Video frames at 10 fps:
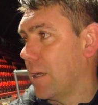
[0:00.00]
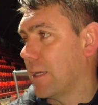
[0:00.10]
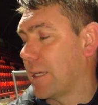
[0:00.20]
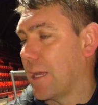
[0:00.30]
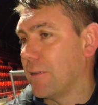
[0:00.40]

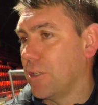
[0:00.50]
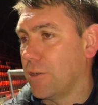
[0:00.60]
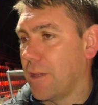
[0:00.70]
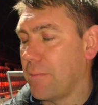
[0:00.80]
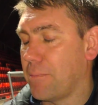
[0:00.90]
Again,
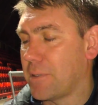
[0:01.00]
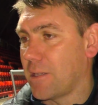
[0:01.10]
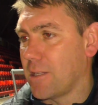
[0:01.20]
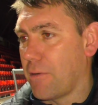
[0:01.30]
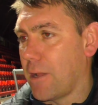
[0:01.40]
you're
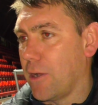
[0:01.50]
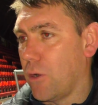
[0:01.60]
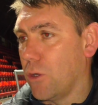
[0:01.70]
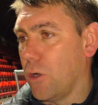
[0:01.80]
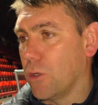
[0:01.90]
potentially
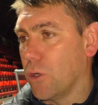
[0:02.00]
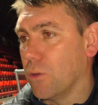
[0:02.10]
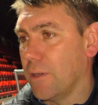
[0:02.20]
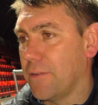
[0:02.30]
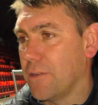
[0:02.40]
reliant on goal
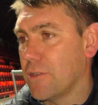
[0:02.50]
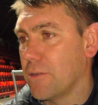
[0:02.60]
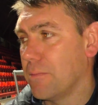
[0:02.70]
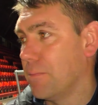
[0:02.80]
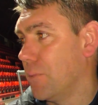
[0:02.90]
difference,
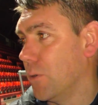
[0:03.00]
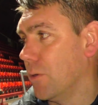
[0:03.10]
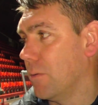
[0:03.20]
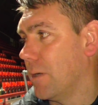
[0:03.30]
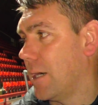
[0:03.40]
but
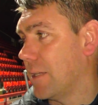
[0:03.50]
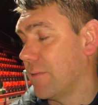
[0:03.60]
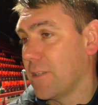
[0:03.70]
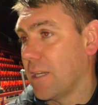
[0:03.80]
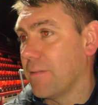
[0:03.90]
I'd
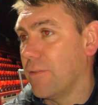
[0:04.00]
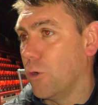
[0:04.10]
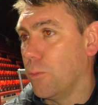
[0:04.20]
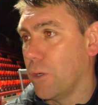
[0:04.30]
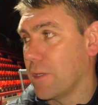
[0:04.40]
have taken
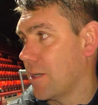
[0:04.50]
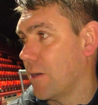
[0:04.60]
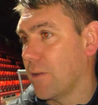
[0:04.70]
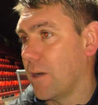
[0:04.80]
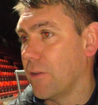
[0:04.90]
4 points out
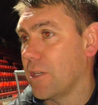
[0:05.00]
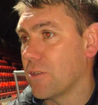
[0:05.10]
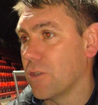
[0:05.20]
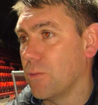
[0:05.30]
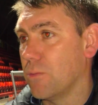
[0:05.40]
of these
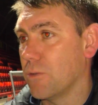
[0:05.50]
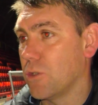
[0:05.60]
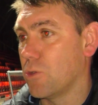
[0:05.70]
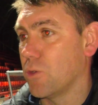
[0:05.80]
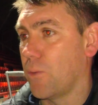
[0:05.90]
two
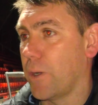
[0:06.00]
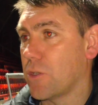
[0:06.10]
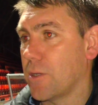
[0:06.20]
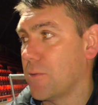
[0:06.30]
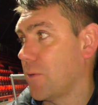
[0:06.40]
tough away
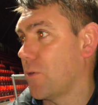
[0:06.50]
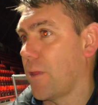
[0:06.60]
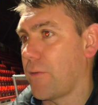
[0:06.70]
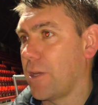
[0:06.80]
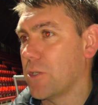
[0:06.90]
trips. We've got
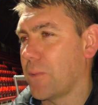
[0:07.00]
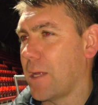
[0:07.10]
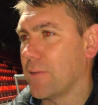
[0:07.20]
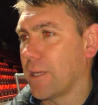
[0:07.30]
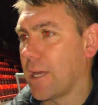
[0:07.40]
3, so we're
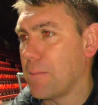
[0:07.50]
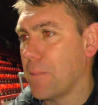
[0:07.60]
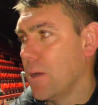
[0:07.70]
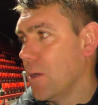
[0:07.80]
ahead of the game.